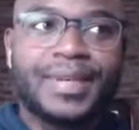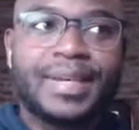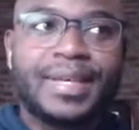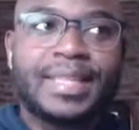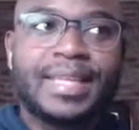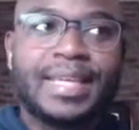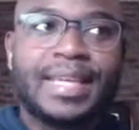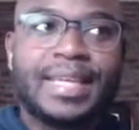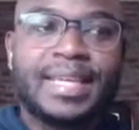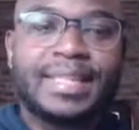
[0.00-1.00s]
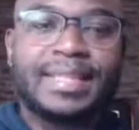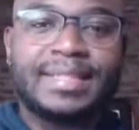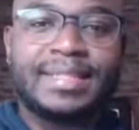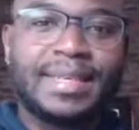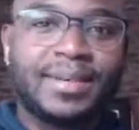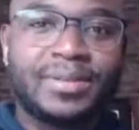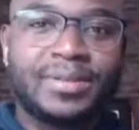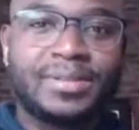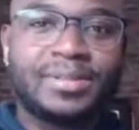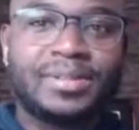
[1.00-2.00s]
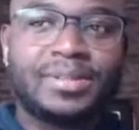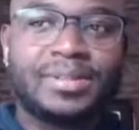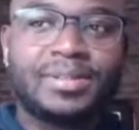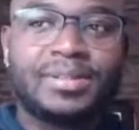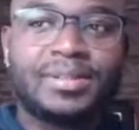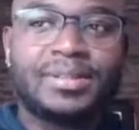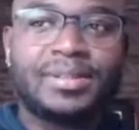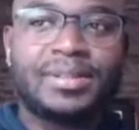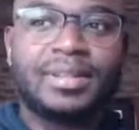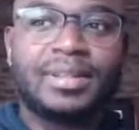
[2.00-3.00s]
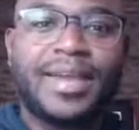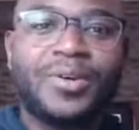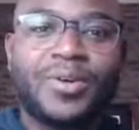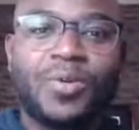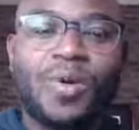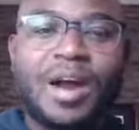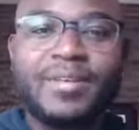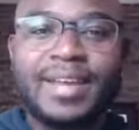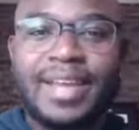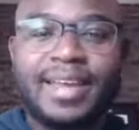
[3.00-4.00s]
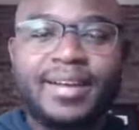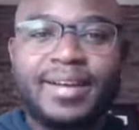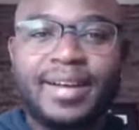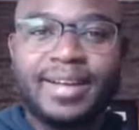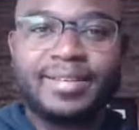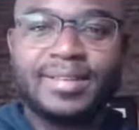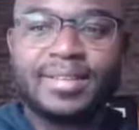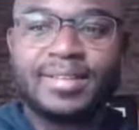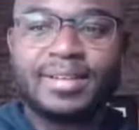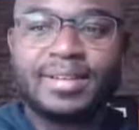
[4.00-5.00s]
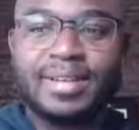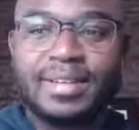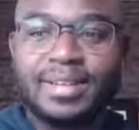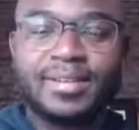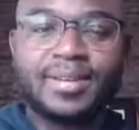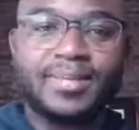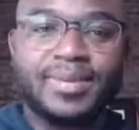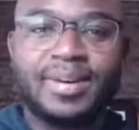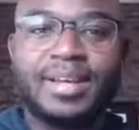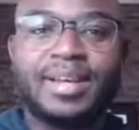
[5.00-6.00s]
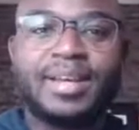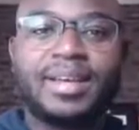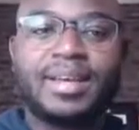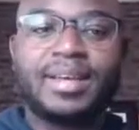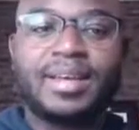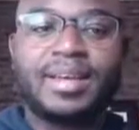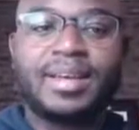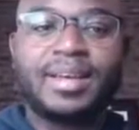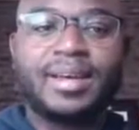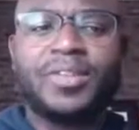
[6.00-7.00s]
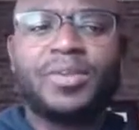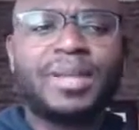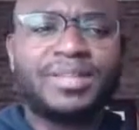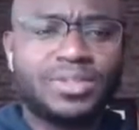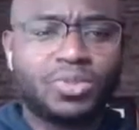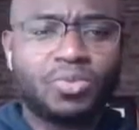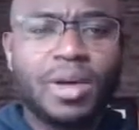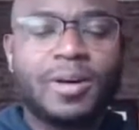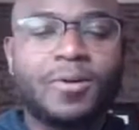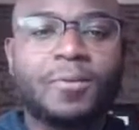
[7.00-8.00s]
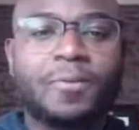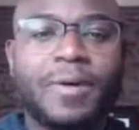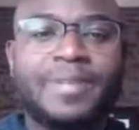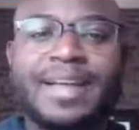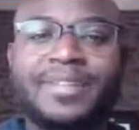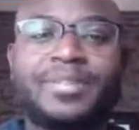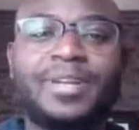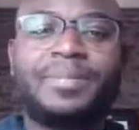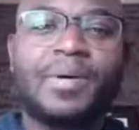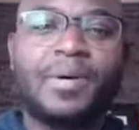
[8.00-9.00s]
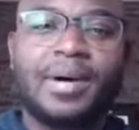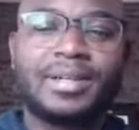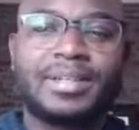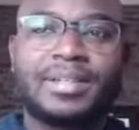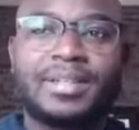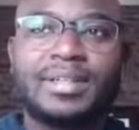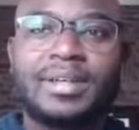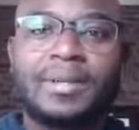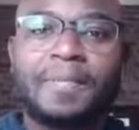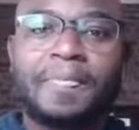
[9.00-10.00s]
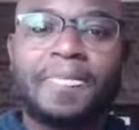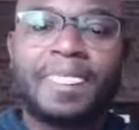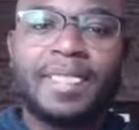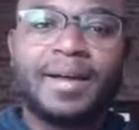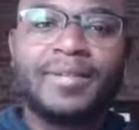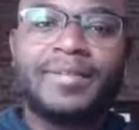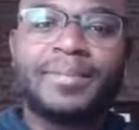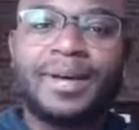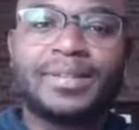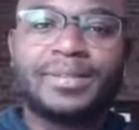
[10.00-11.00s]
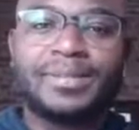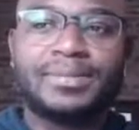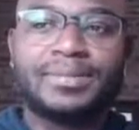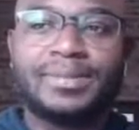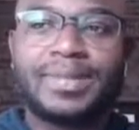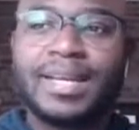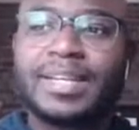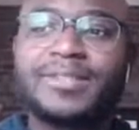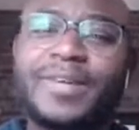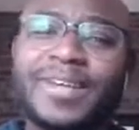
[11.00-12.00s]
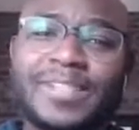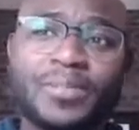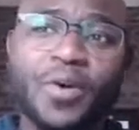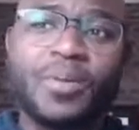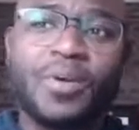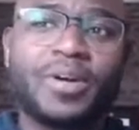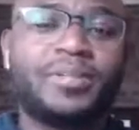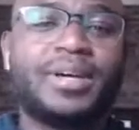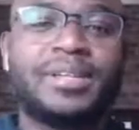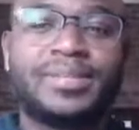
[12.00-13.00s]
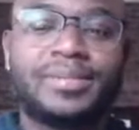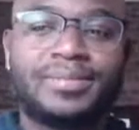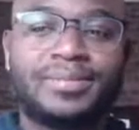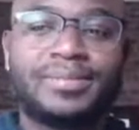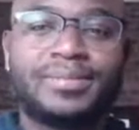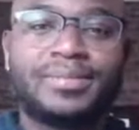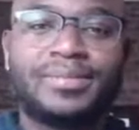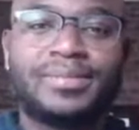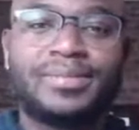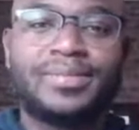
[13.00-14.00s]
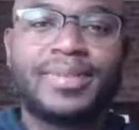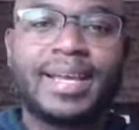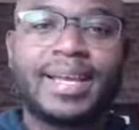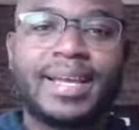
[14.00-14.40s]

the skills that you're acquiring here in this community and other places as well, right? That's only part of the puzzle, and it's a very small part of the puzzle, right?